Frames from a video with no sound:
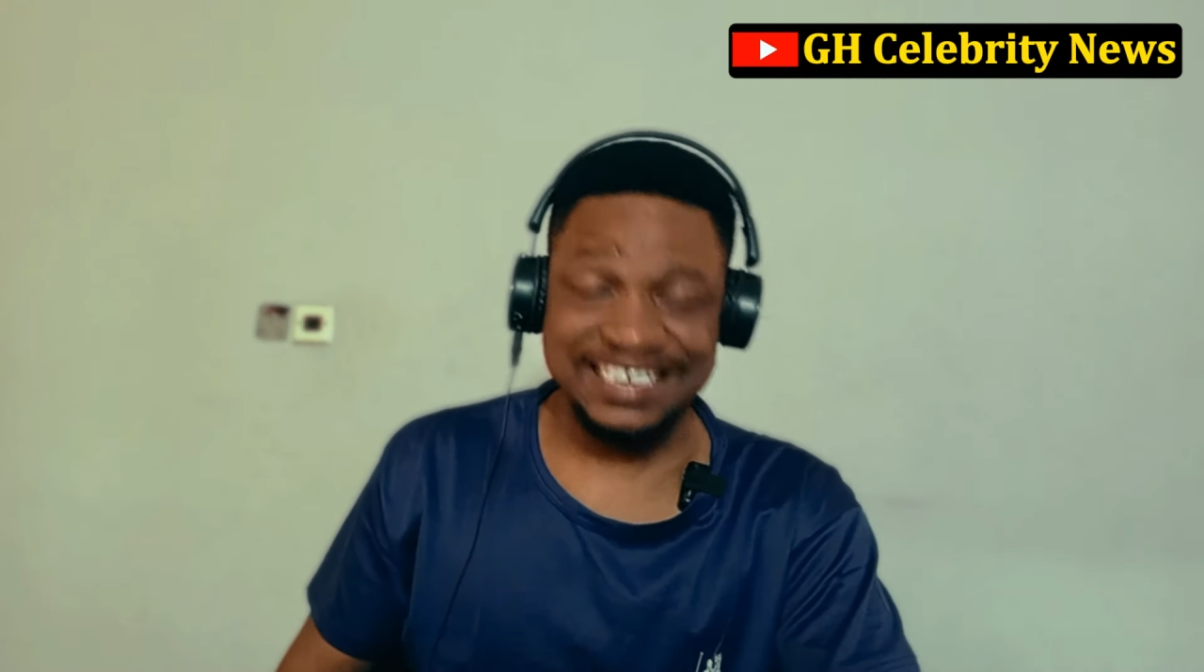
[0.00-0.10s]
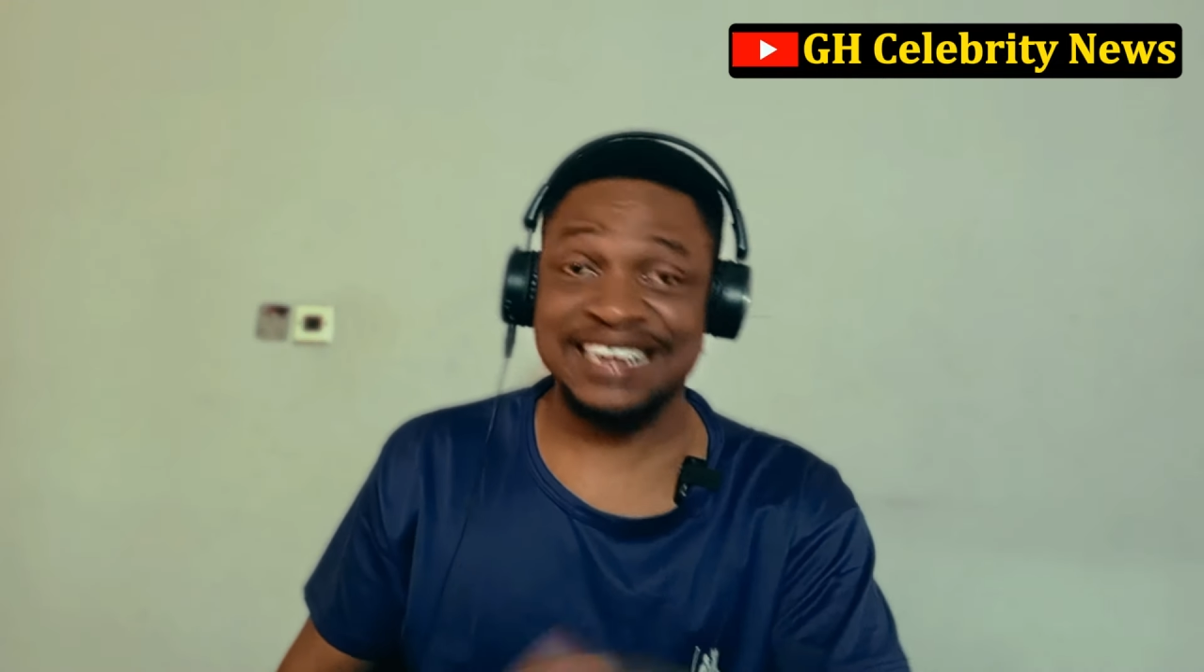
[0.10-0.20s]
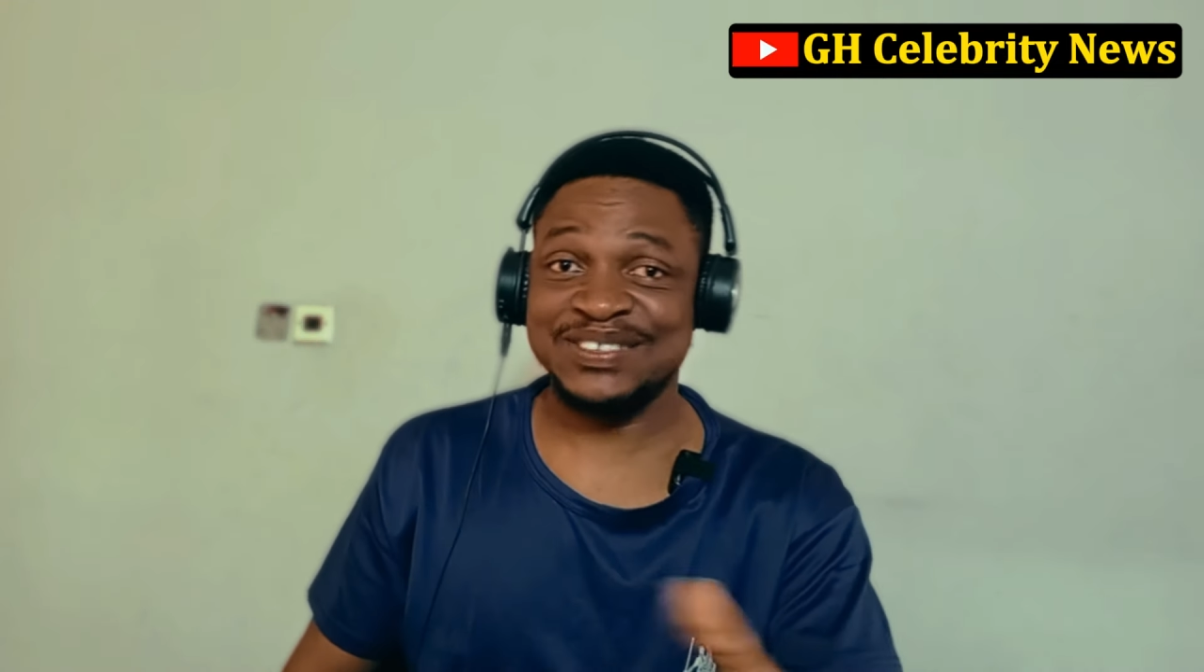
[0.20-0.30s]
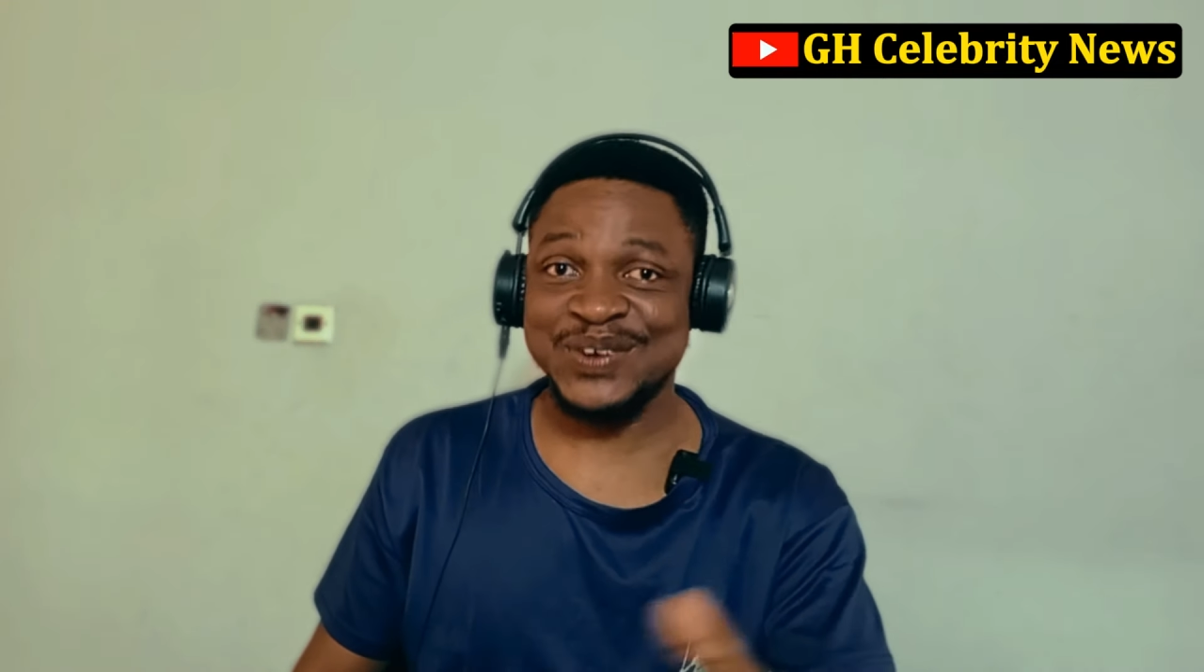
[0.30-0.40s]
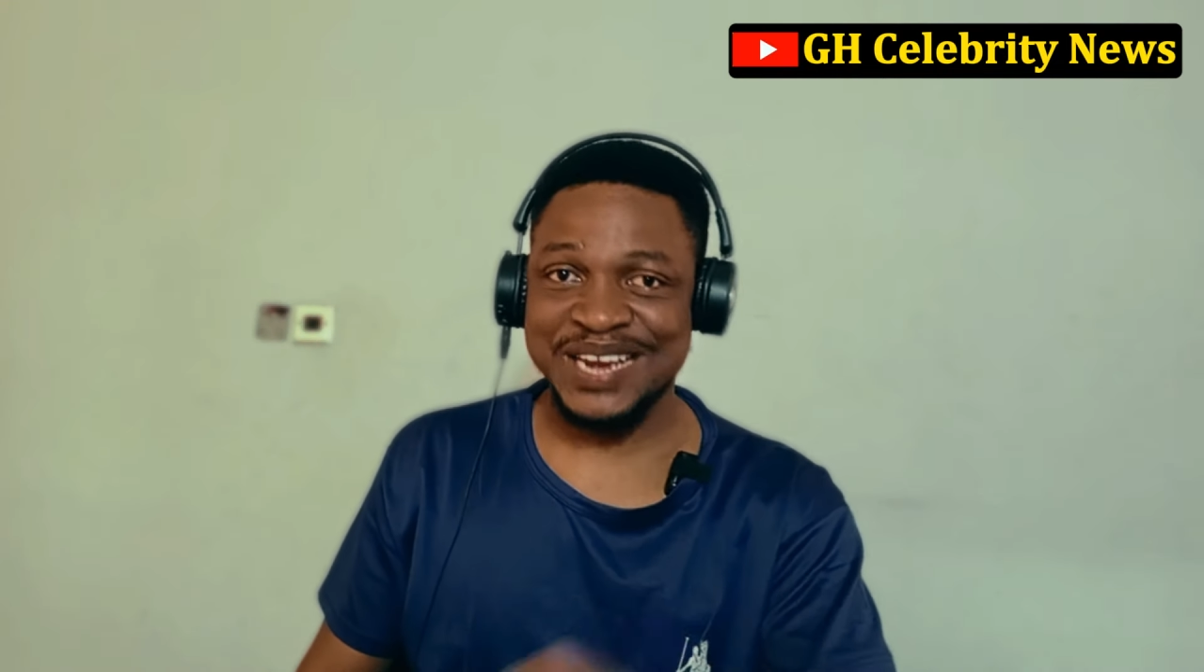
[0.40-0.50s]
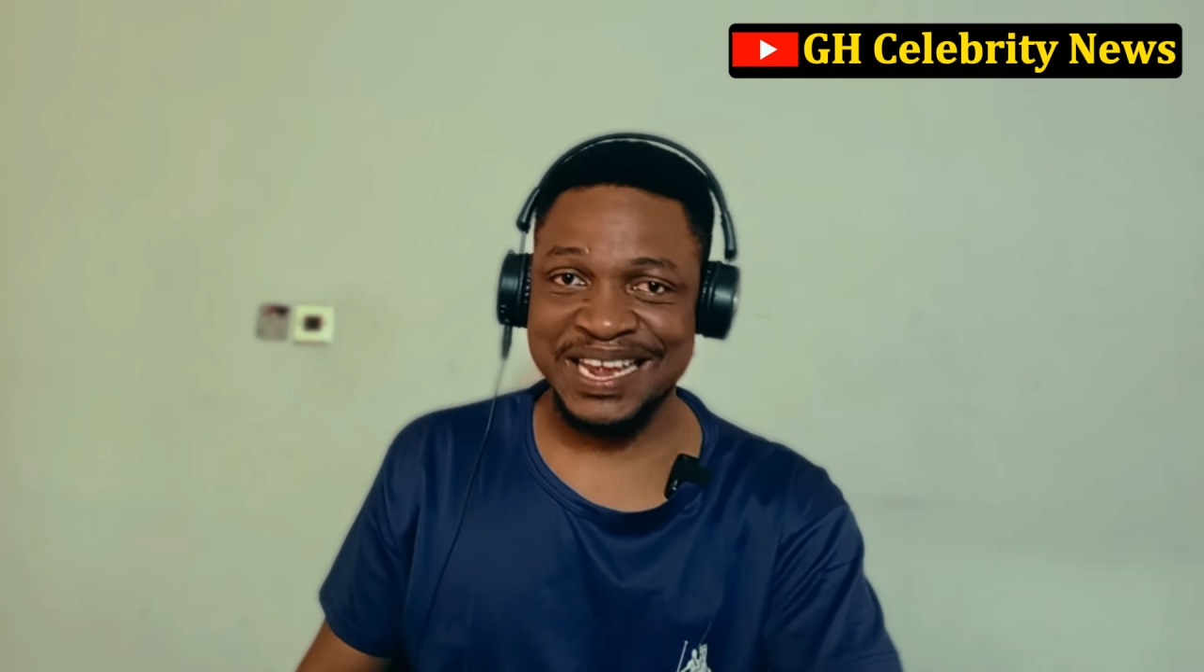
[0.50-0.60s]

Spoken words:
the dancehall